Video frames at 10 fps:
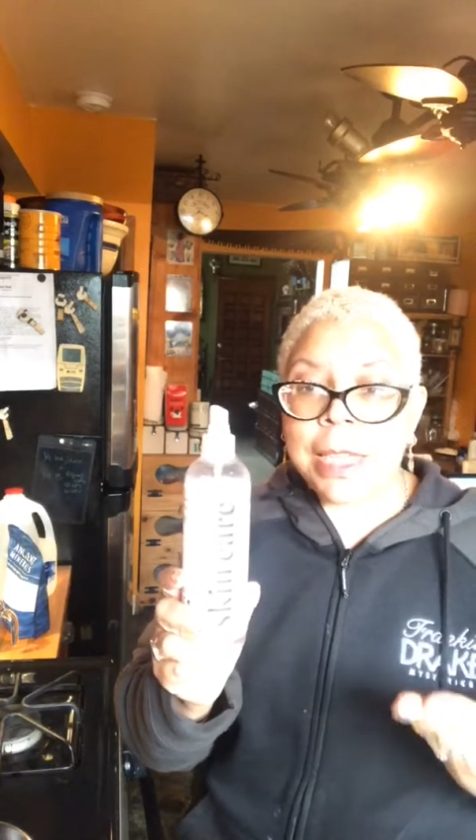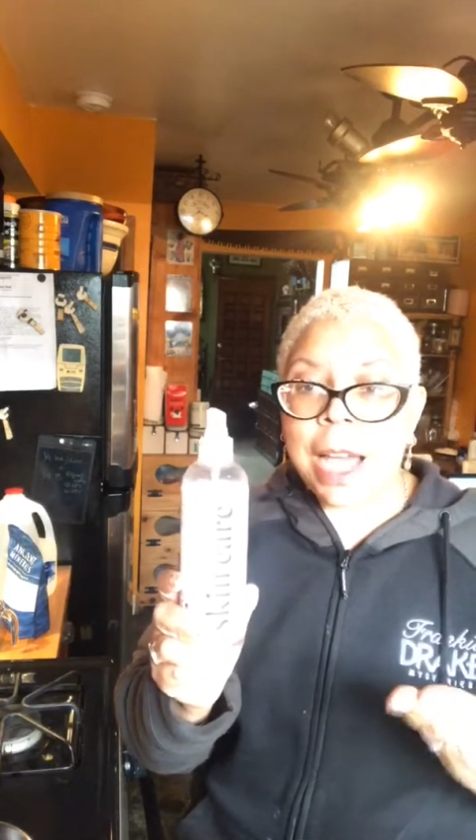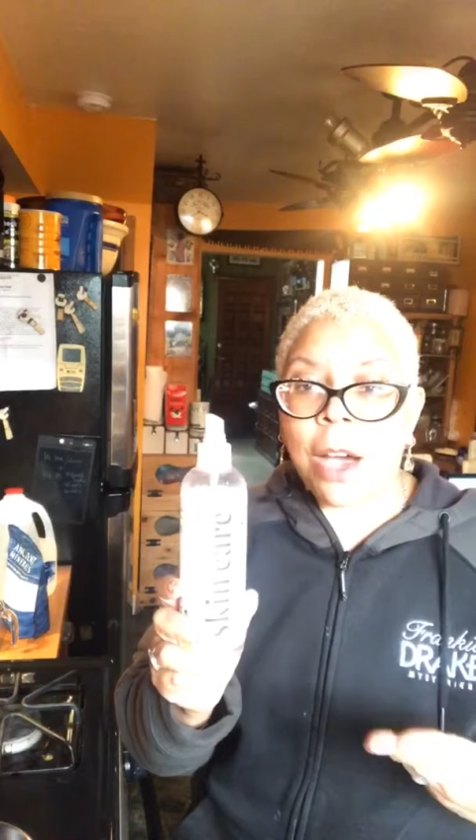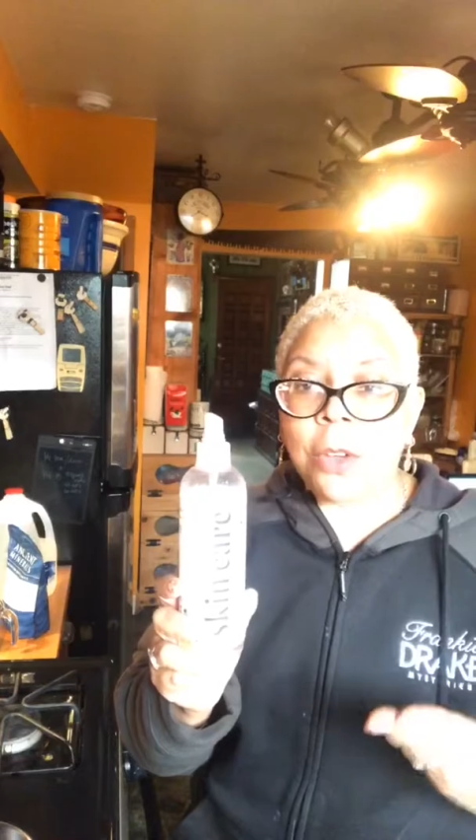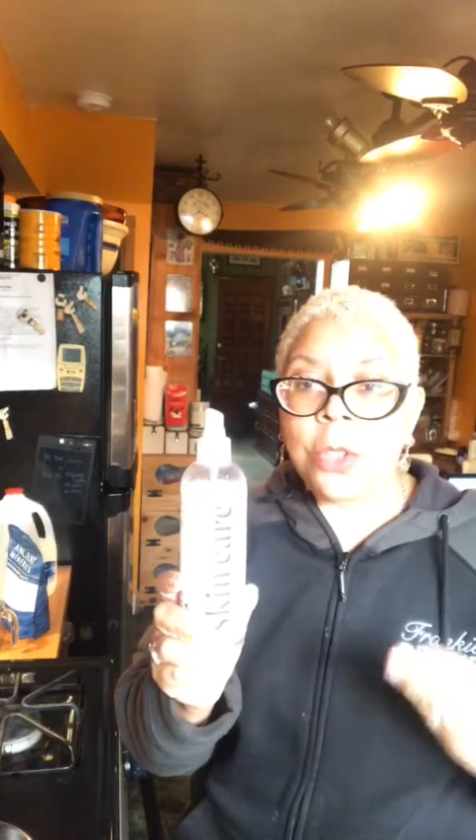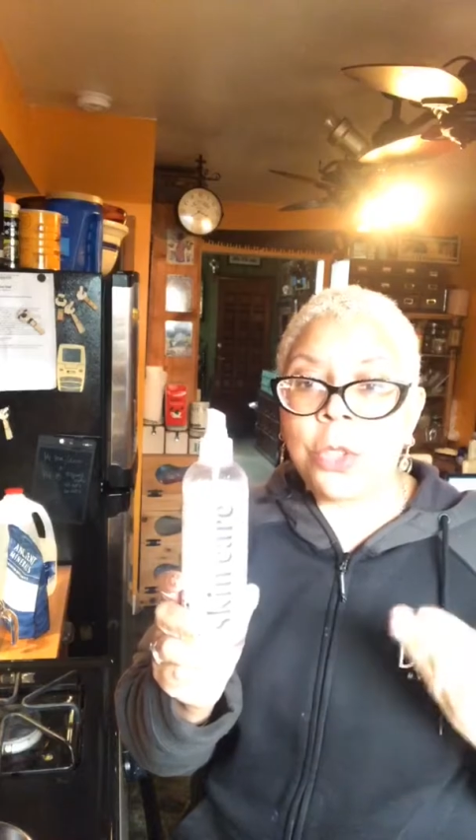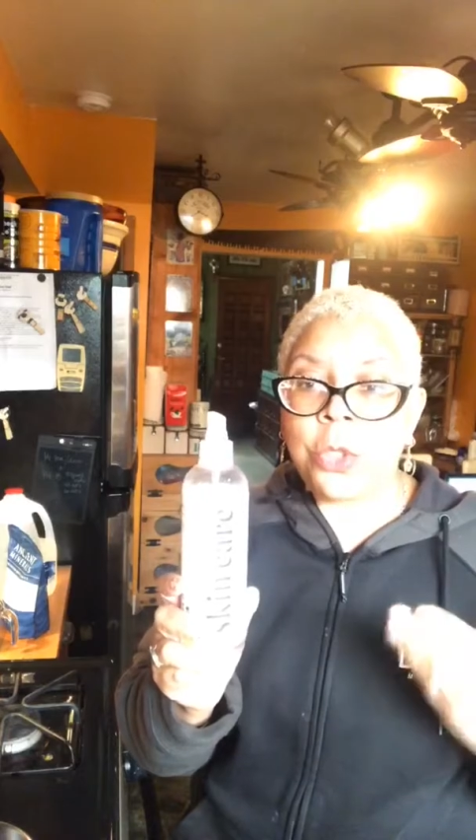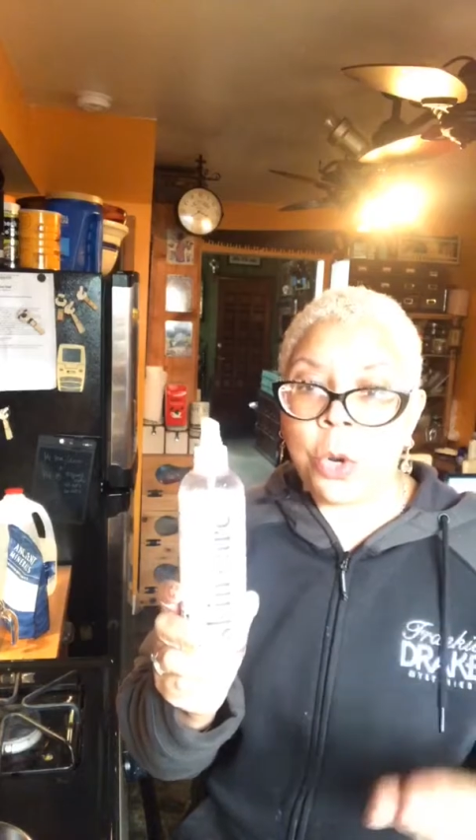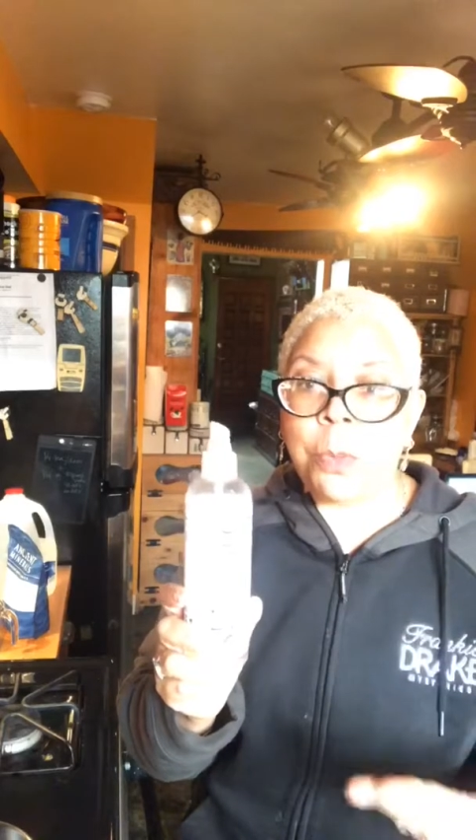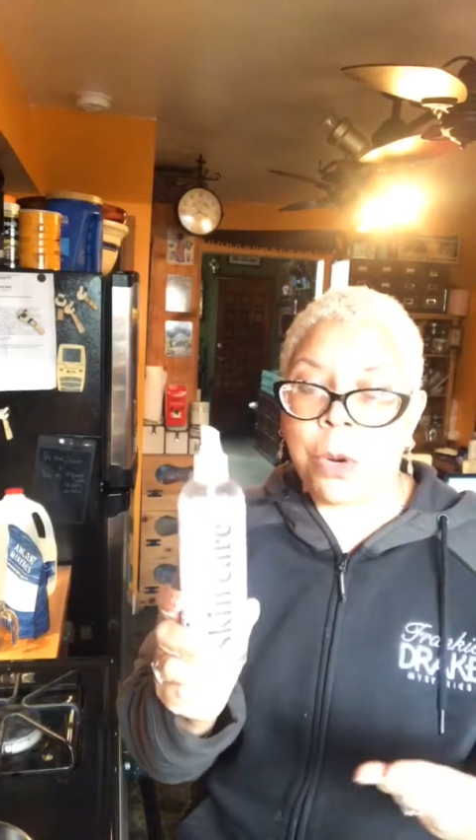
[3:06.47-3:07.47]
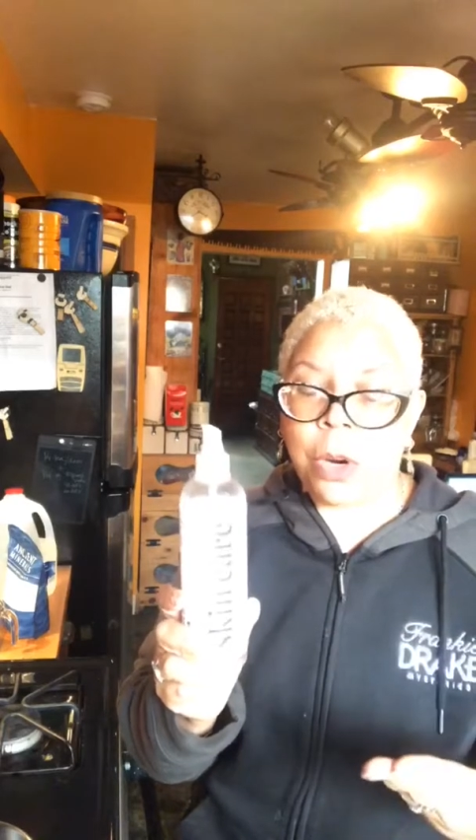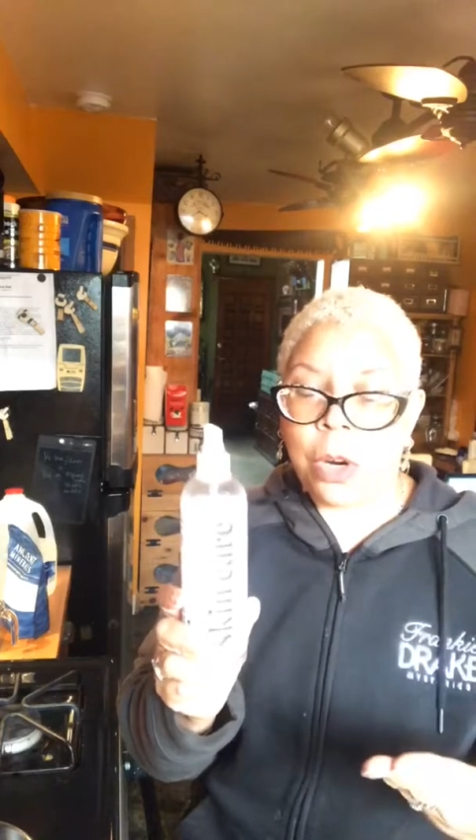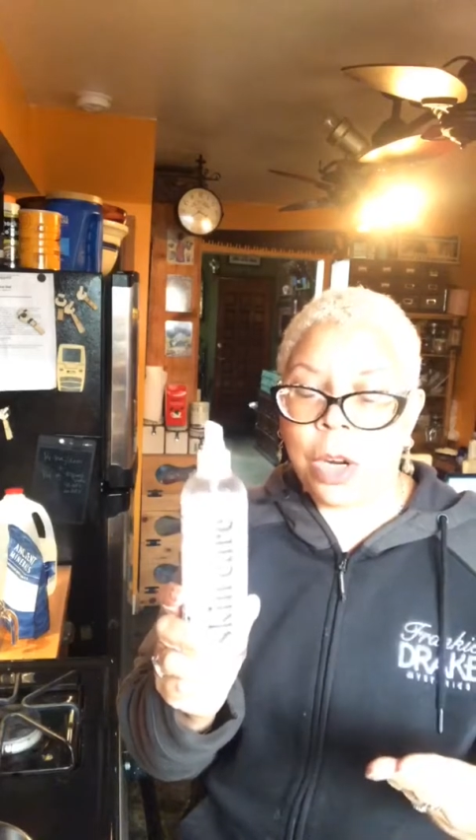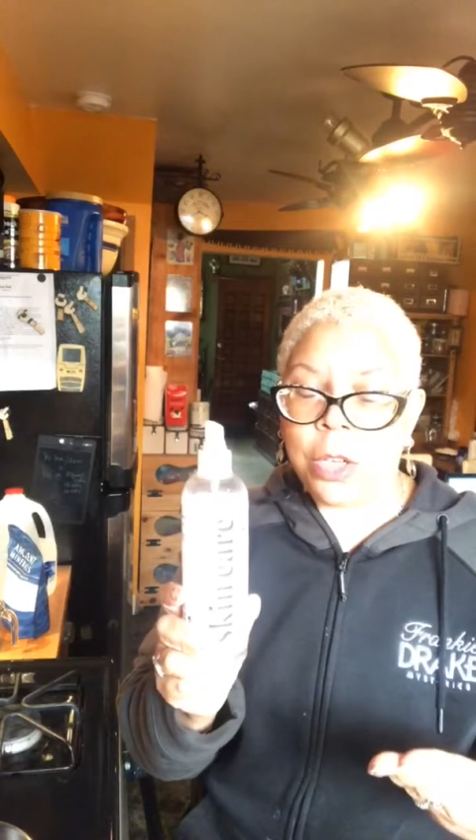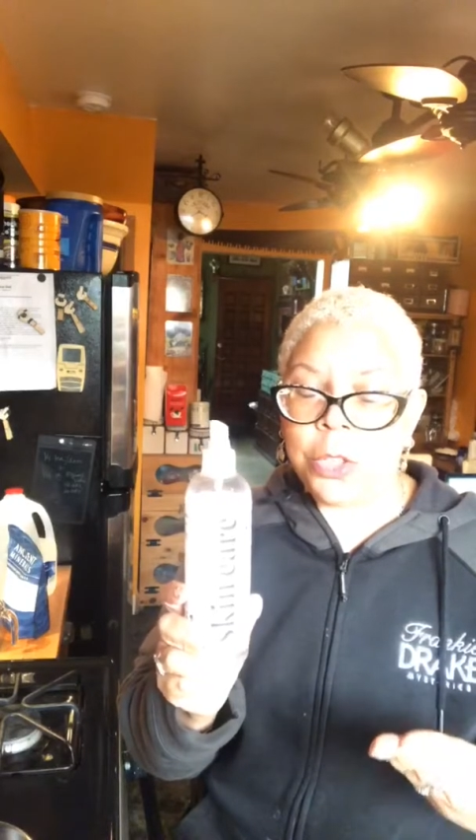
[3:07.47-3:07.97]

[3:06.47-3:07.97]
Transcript: how stupidly,